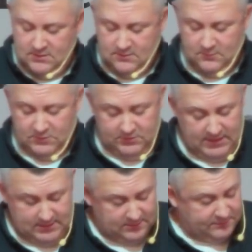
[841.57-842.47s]
which
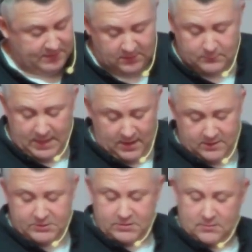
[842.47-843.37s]
led to a failed
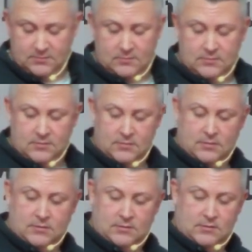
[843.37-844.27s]
marriage.
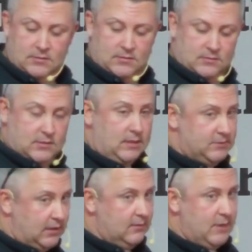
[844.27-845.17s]
I'm
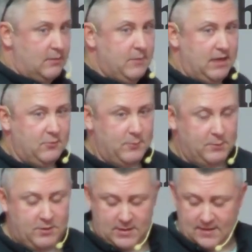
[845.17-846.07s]
talking about me,
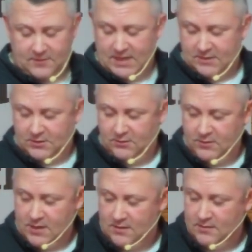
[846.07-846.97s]
remember, I haven't got to you
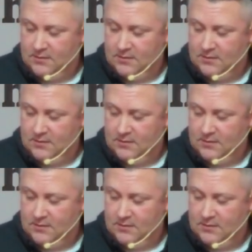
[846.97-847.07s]
yet.